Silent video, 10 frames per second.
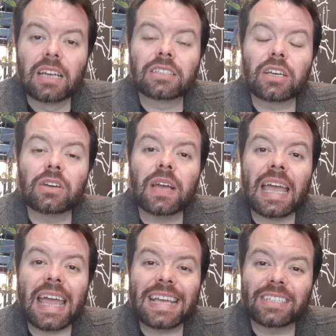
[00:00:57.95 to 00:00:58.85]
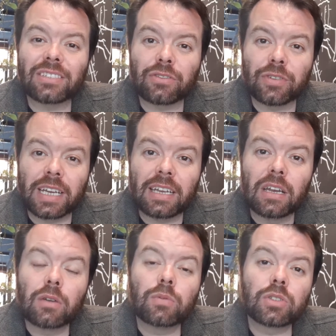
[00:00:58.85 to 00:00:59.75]
So history
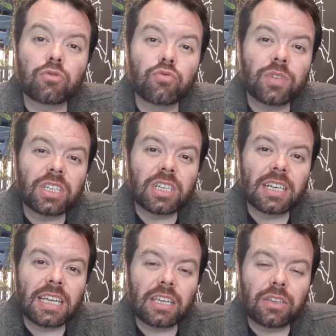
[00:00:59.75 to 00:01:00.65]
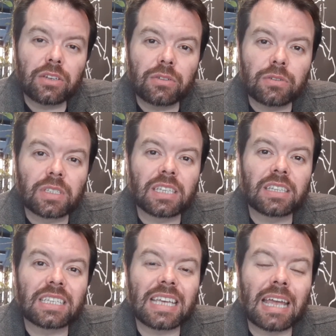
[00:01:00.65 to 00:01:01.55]
was originally used in
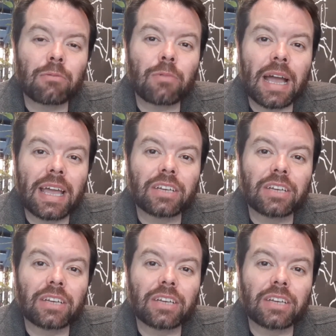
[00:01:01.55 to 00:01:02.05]
the same way